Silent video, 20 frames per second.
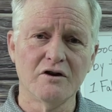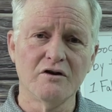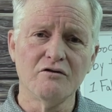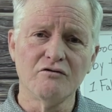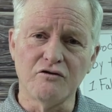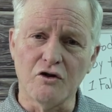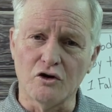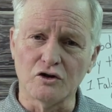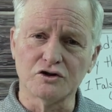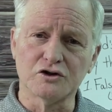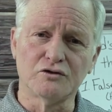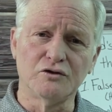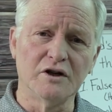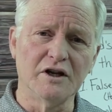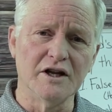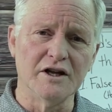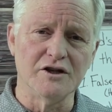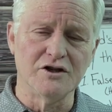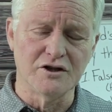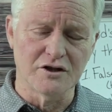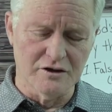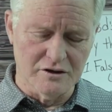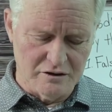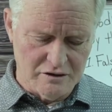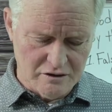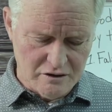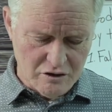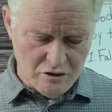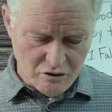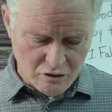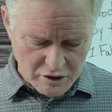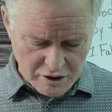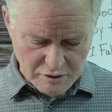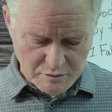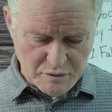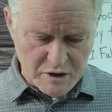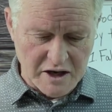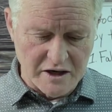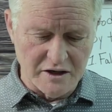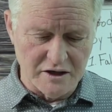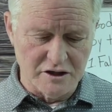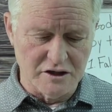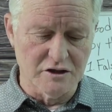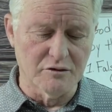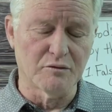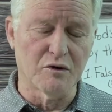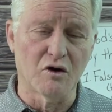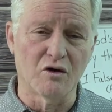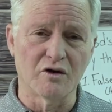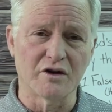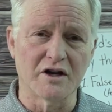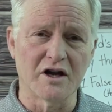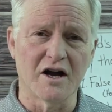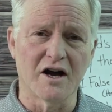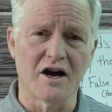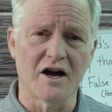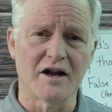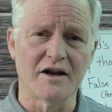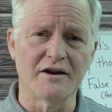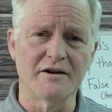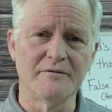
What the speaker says: False religion or dependence upon God?